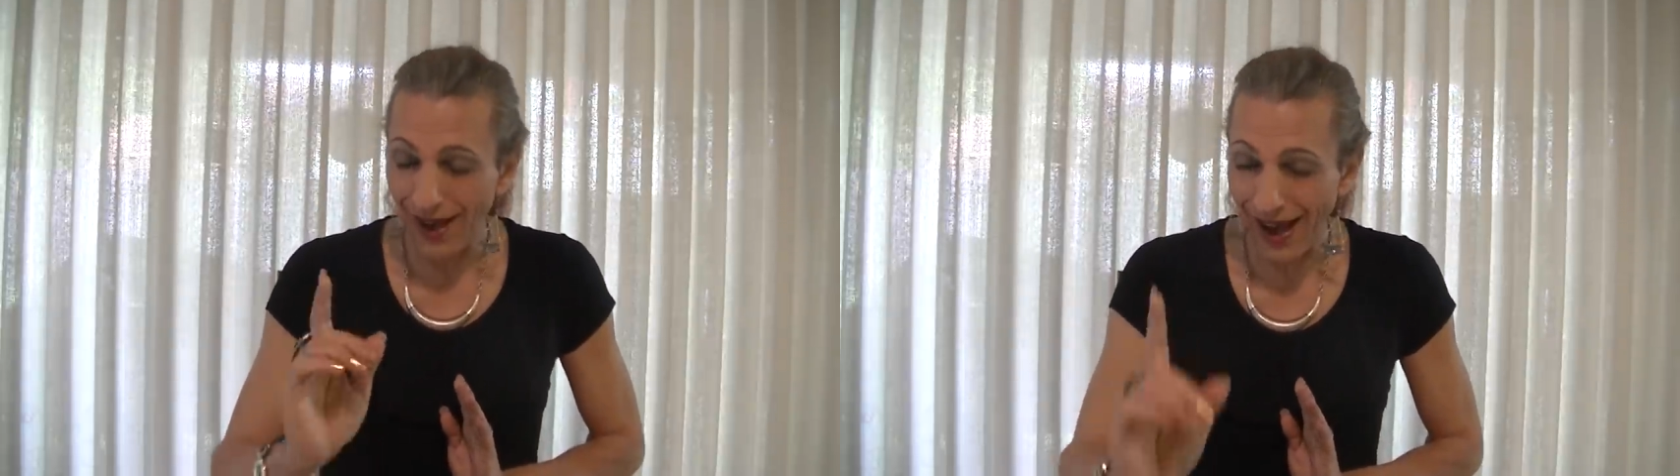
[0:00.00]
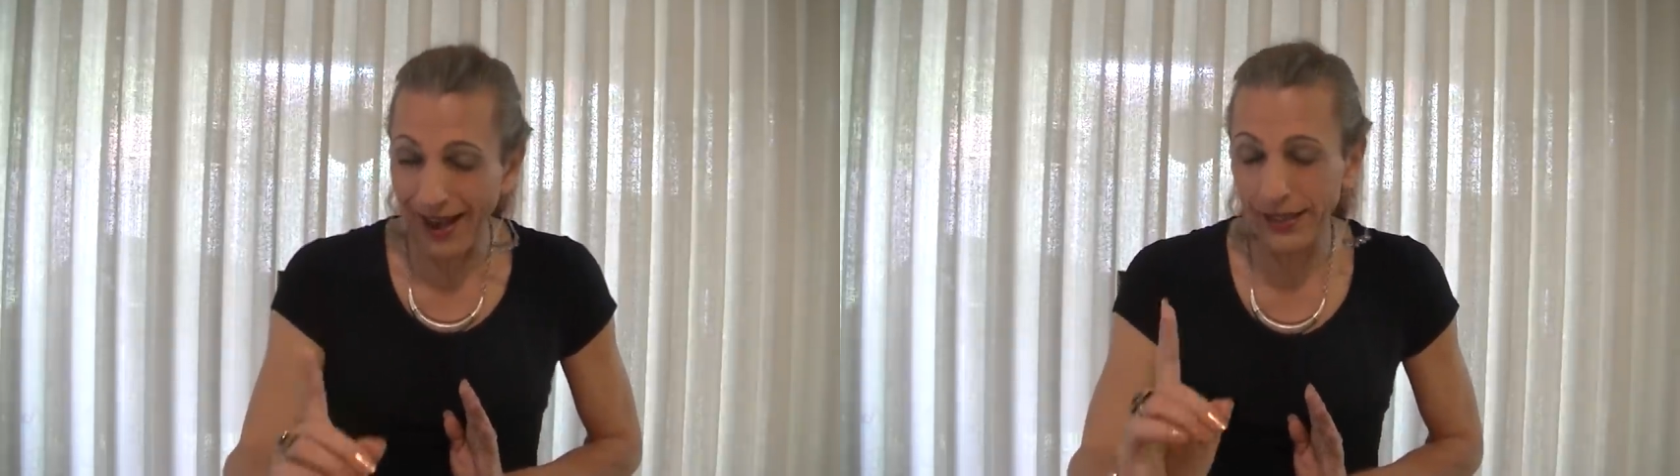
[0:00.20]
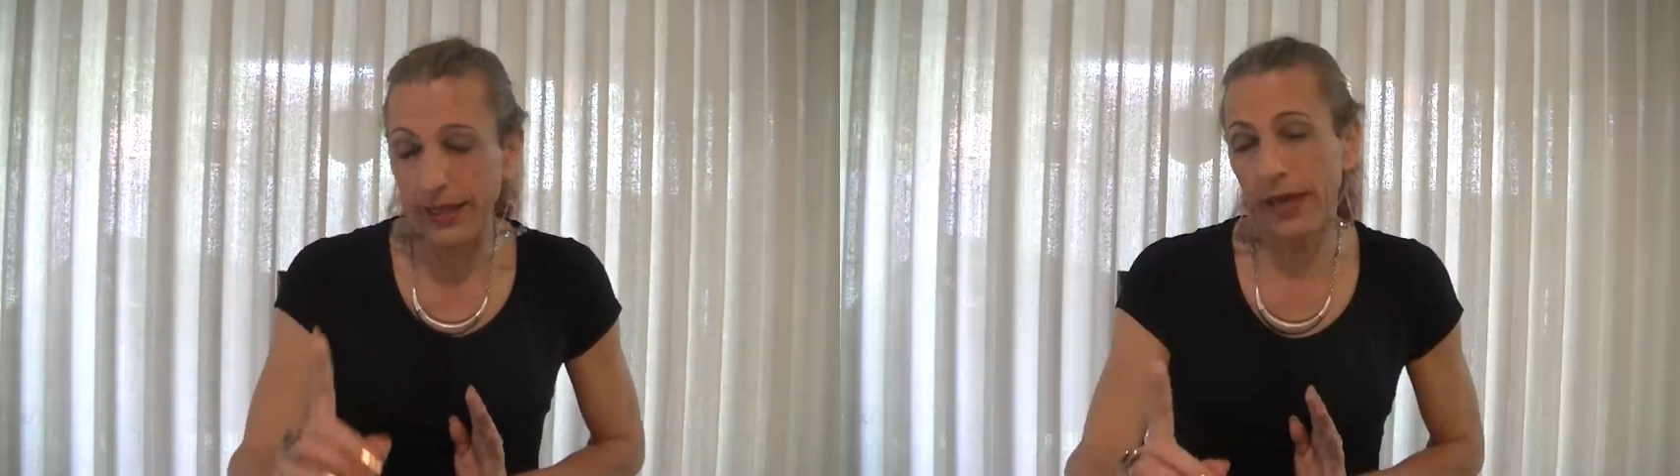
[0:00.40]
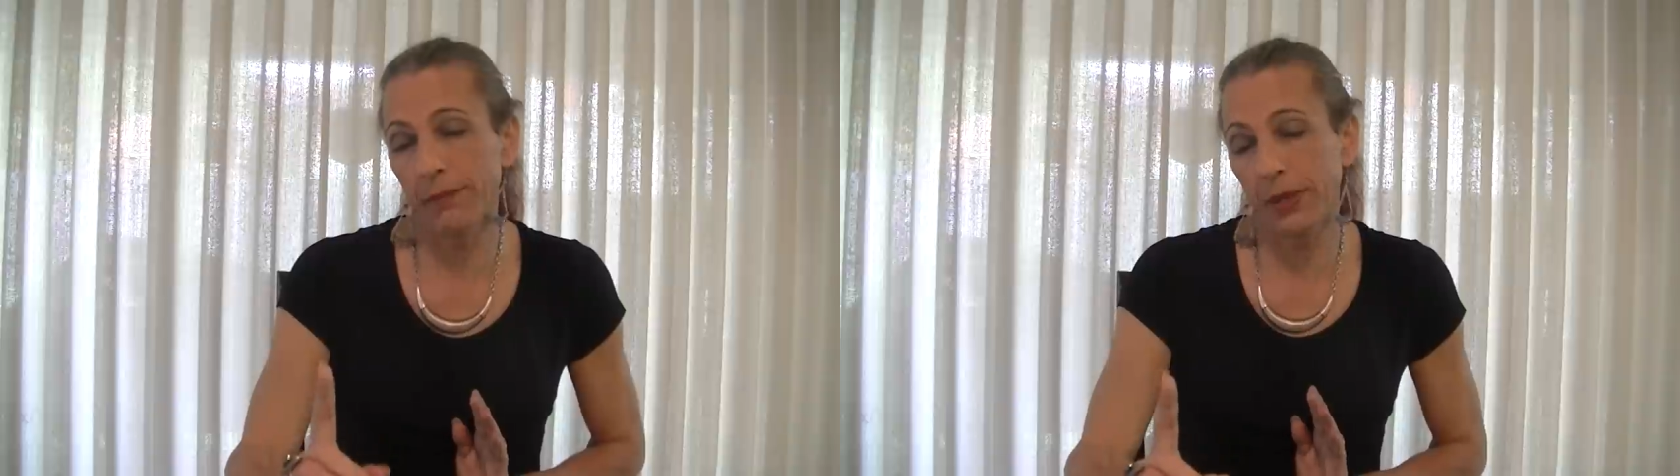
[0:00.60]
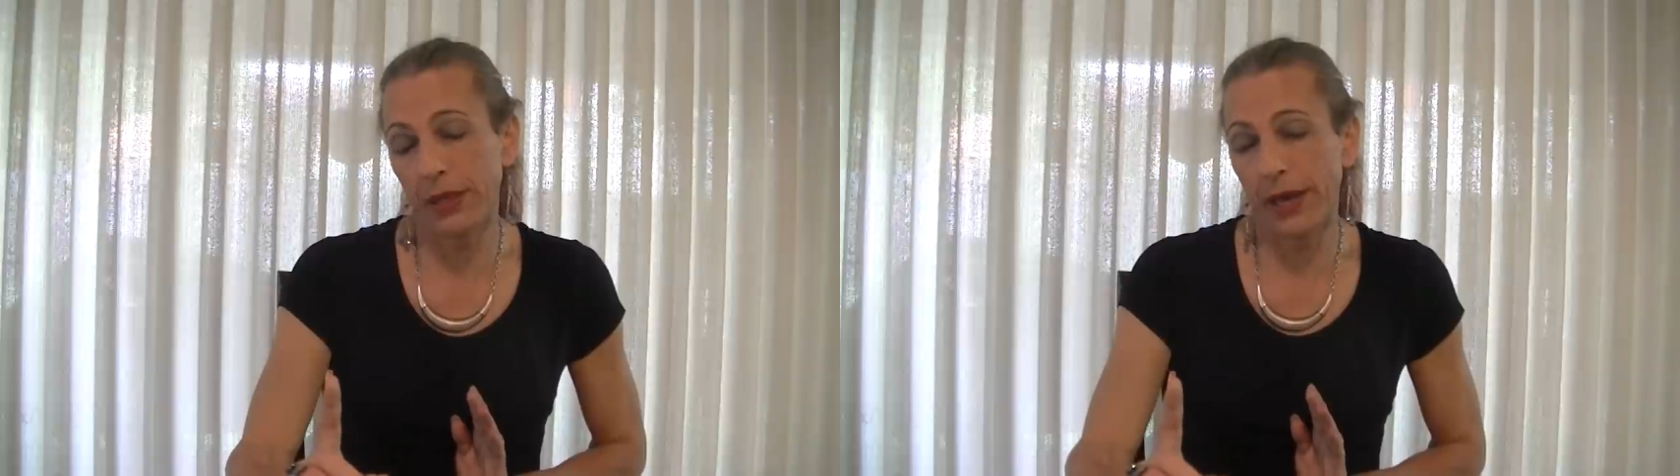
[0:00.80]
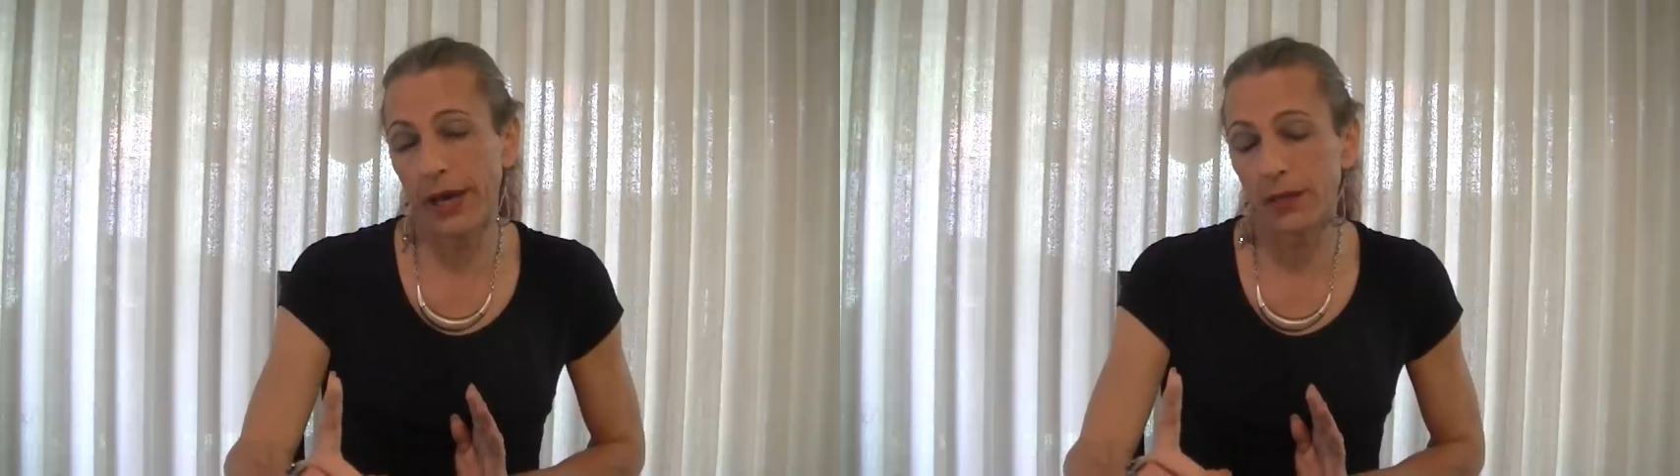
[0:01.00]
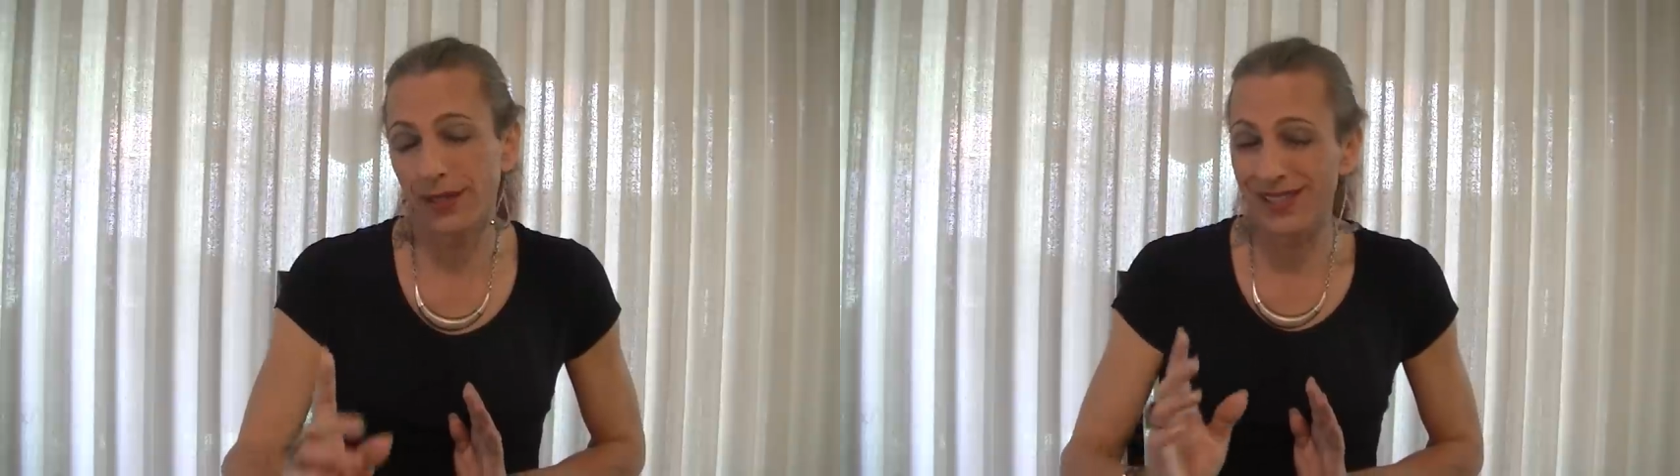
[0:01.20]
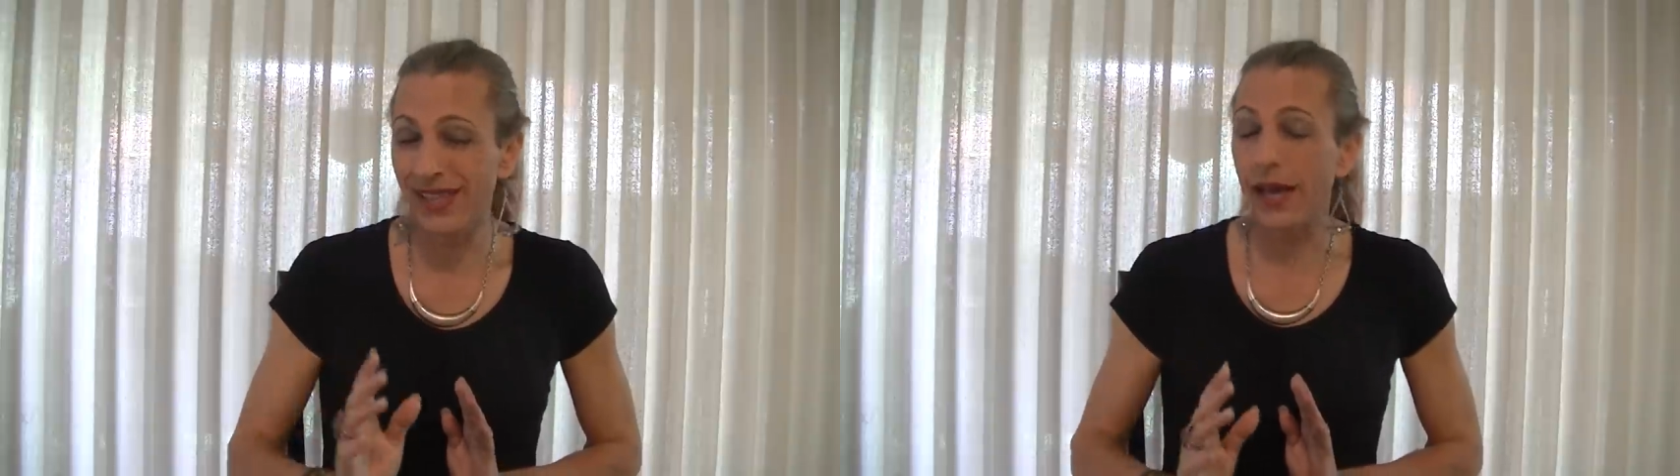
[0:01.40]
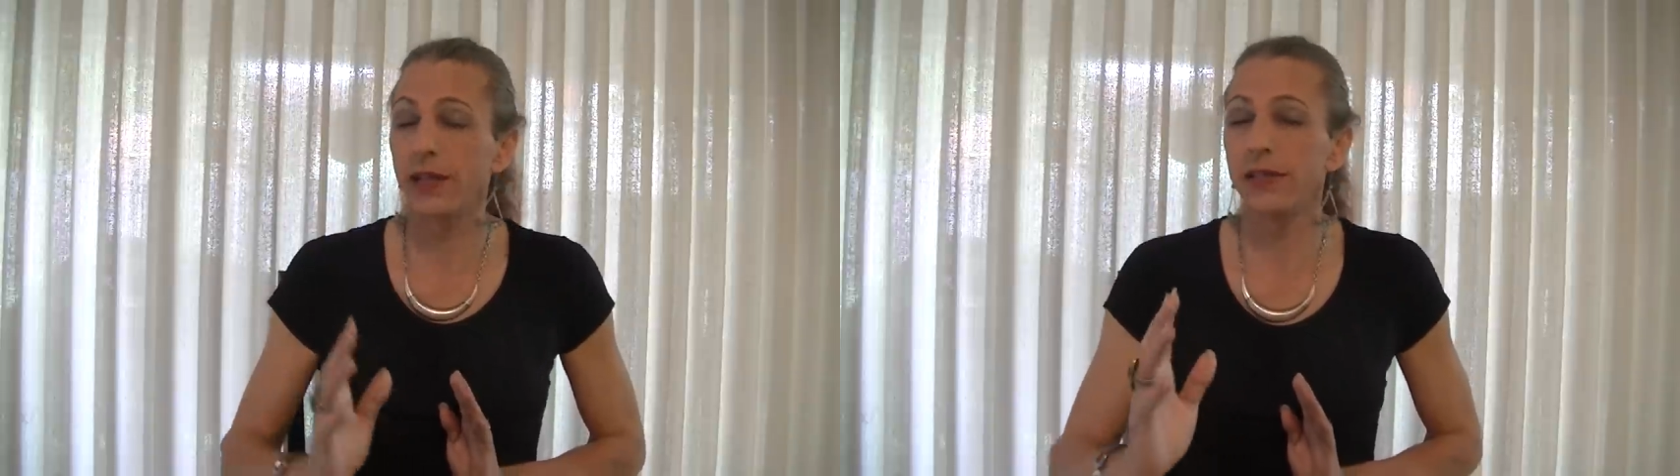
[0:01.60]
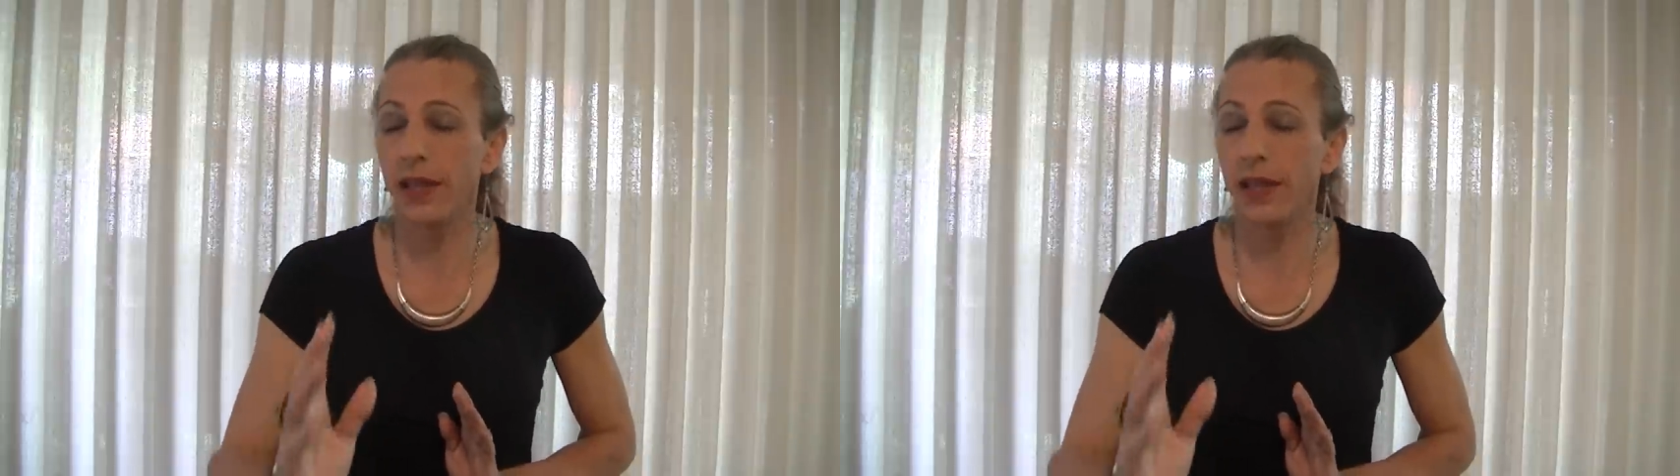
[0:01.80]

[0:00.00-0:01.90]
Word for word: I can't be that because that is